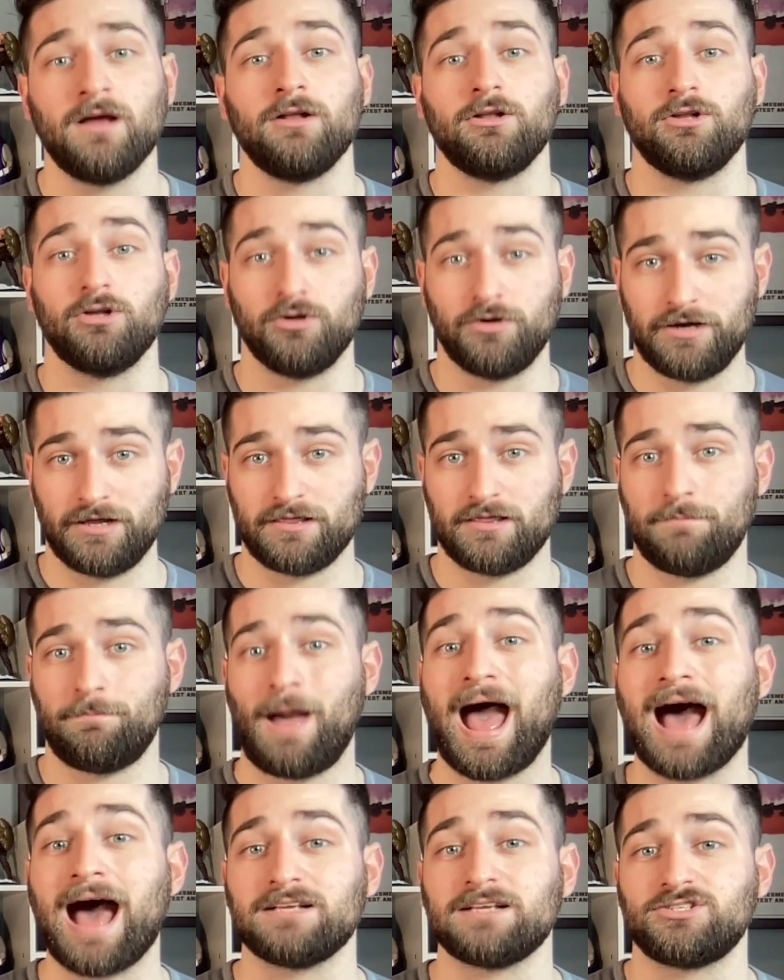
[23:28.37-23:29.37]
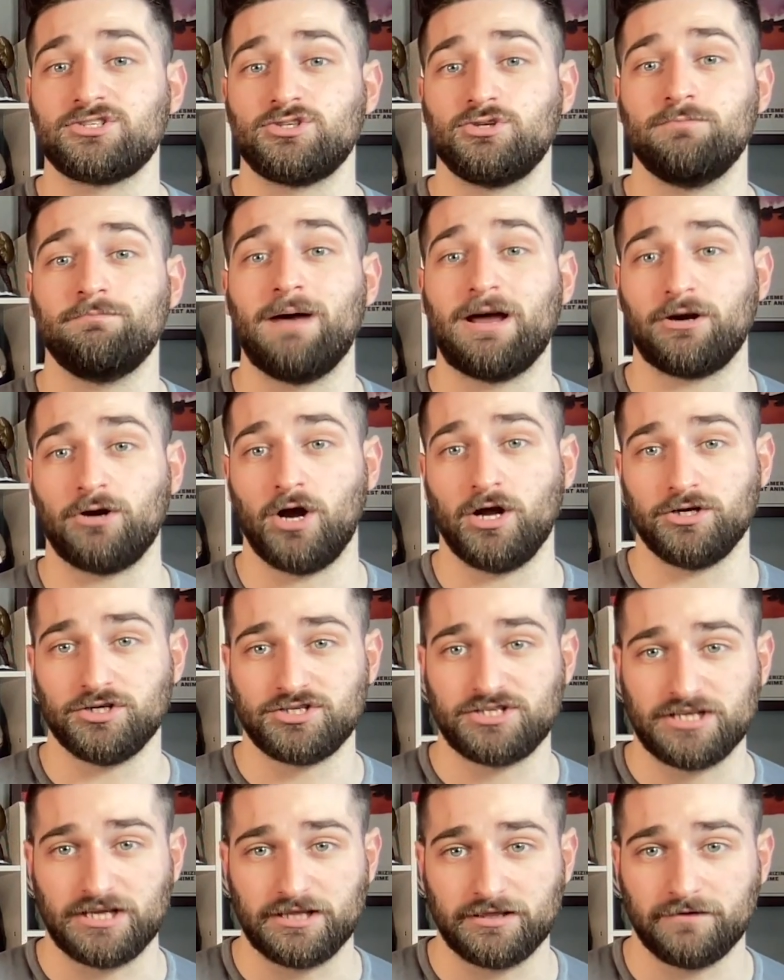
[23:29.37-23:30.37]
learning the past to better
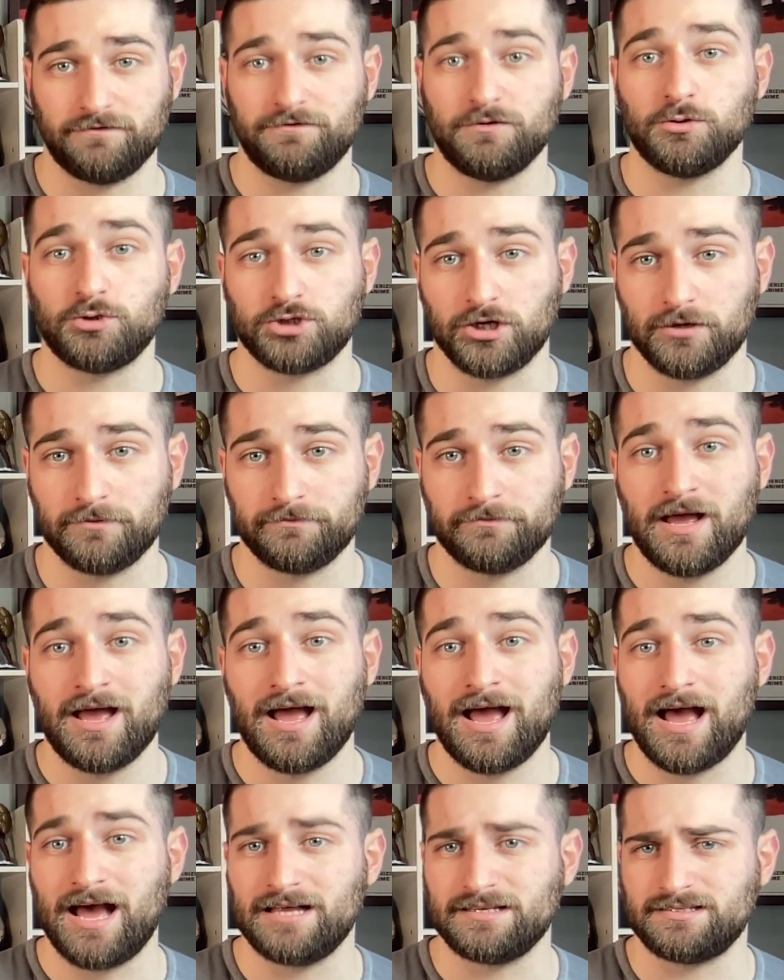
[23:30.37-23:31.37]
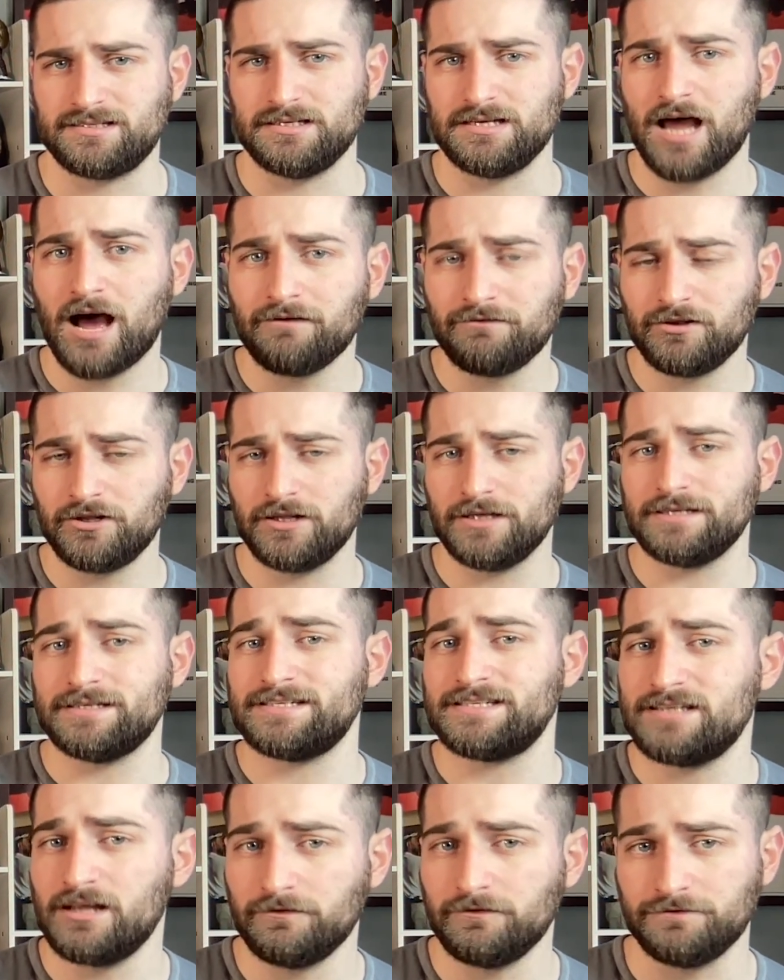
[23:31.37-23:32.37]
understand the future, as the novel
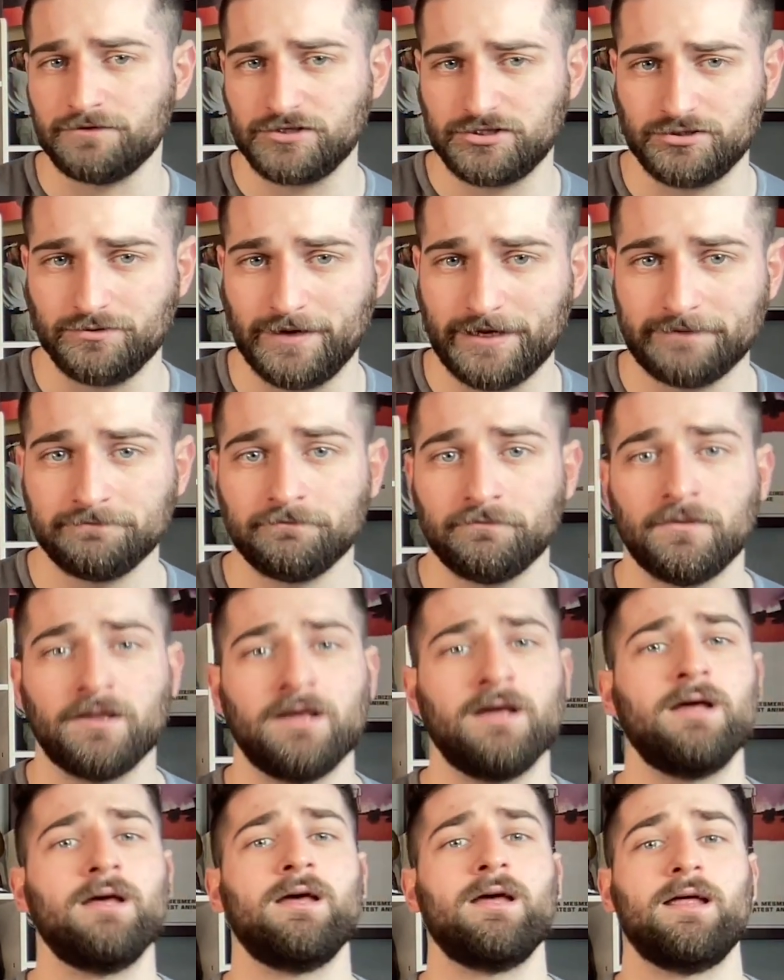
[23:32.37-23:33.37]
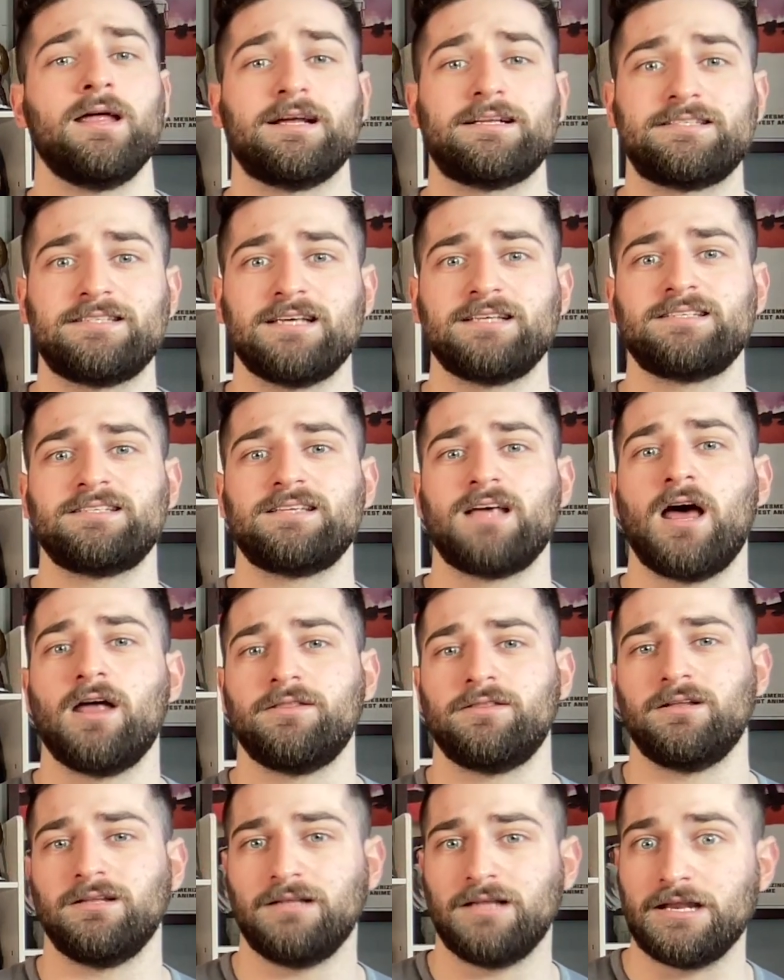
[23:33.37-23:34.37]
itself is doing, exists on
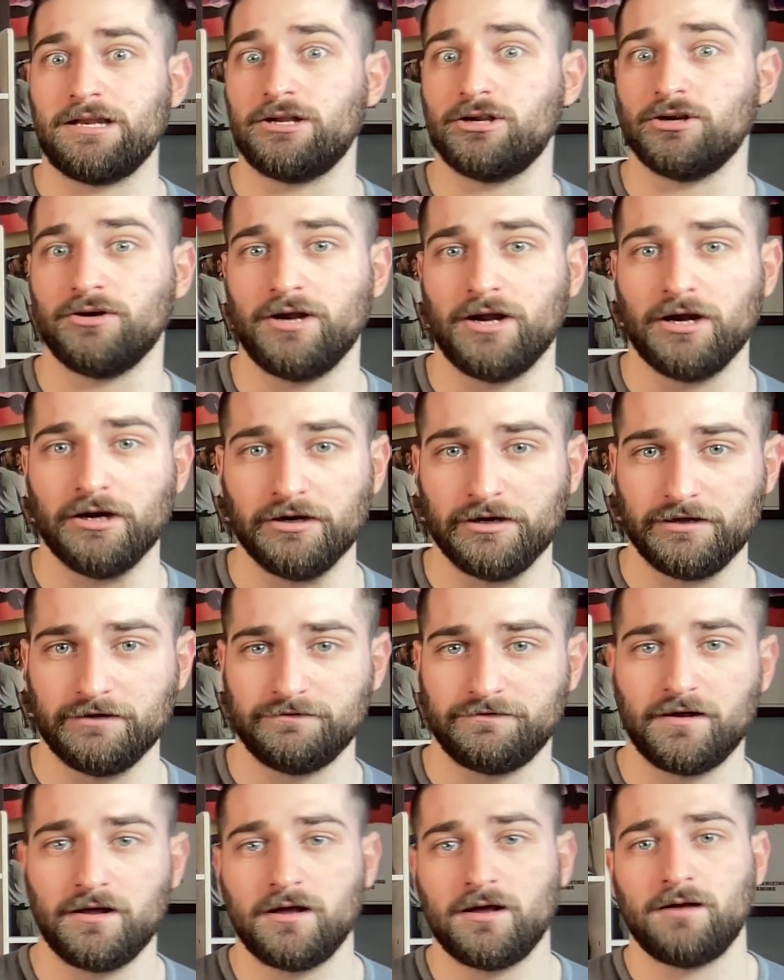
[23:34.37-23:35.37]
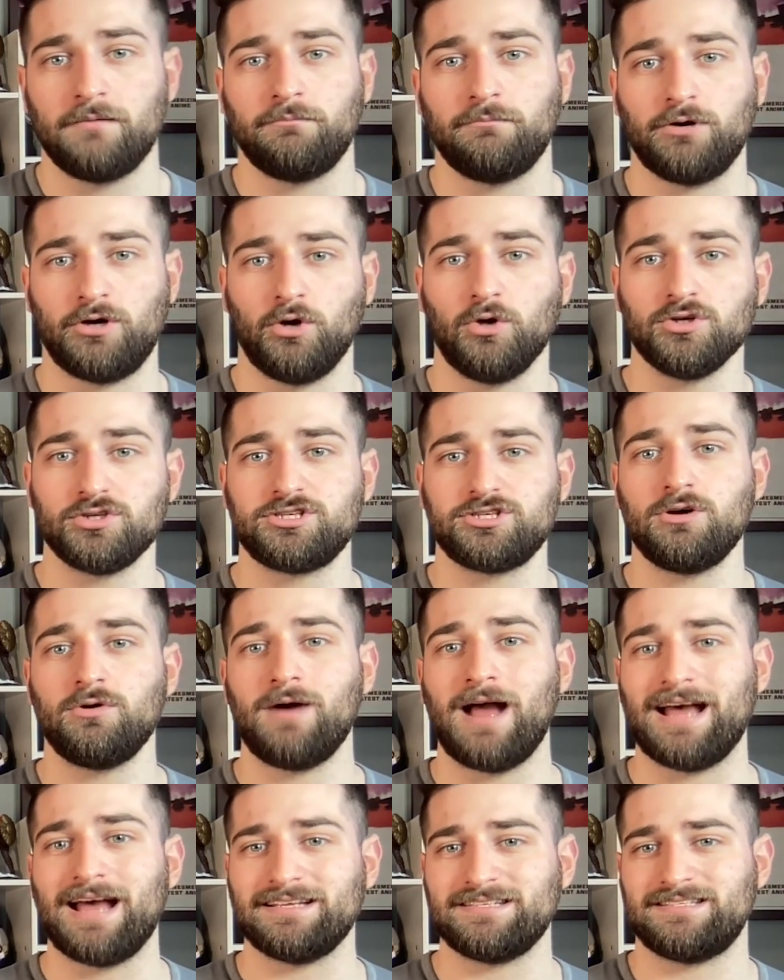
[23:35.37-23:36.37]
the linear narrative, but also
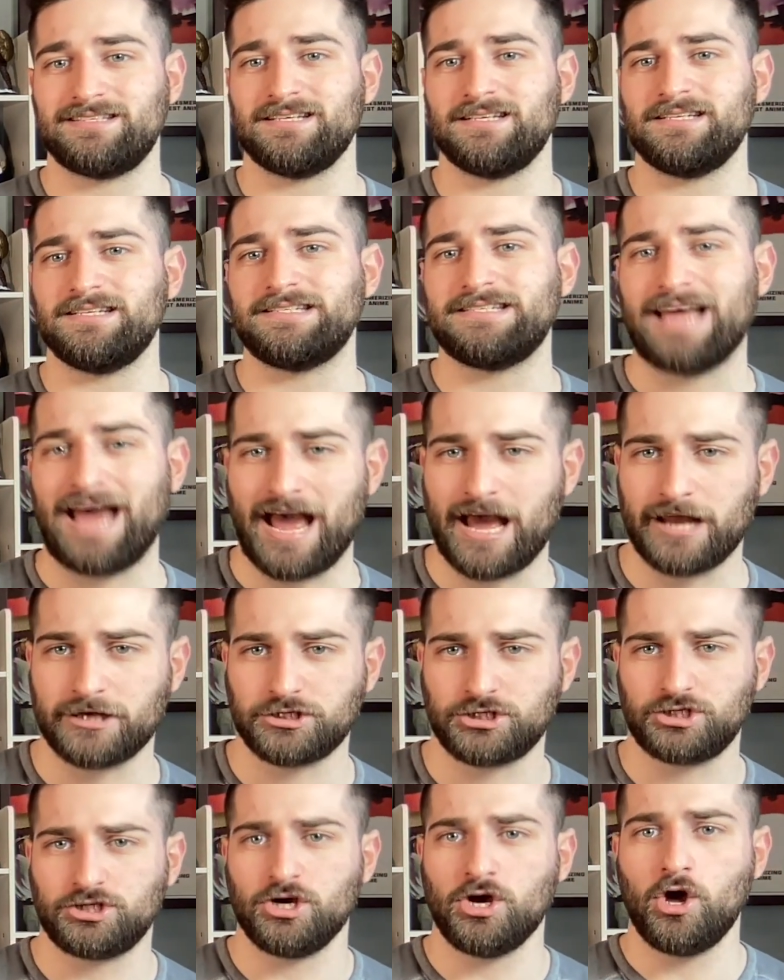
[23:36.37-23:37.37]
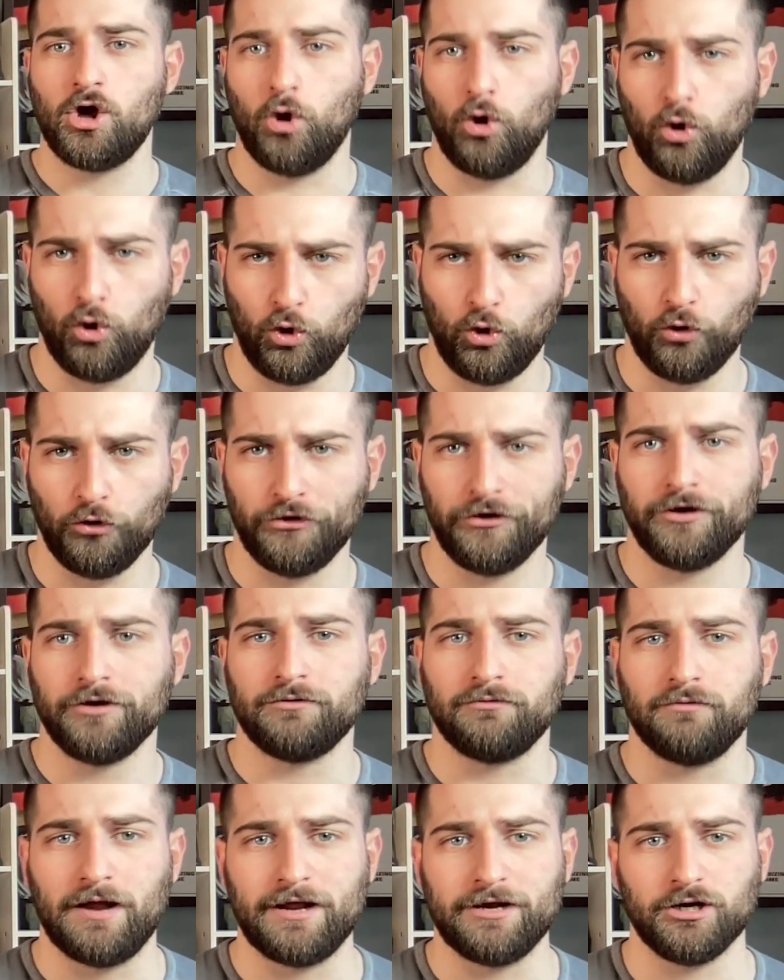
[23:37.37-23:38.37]
as the detached, old
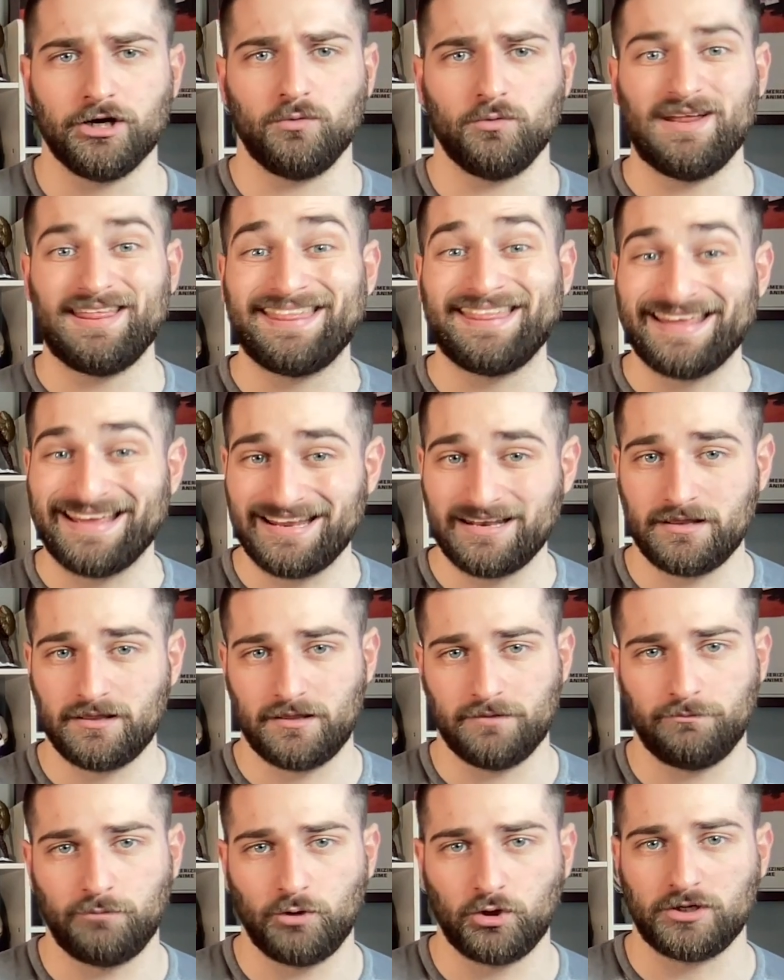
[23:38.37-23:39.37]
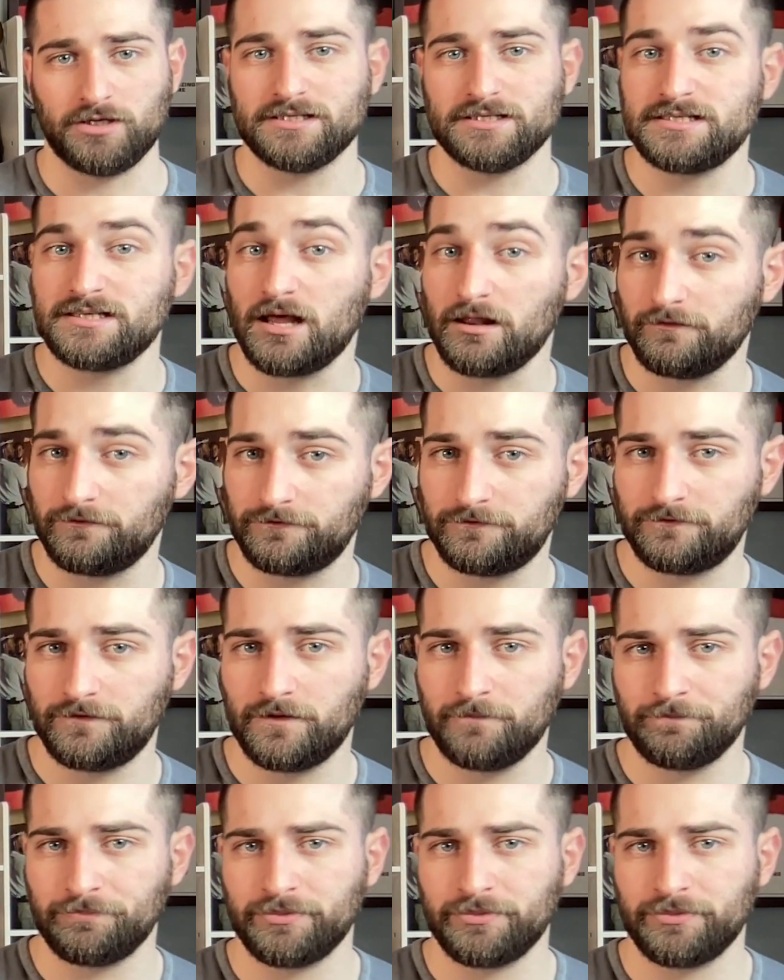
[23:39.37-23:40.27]
writer within the book itself.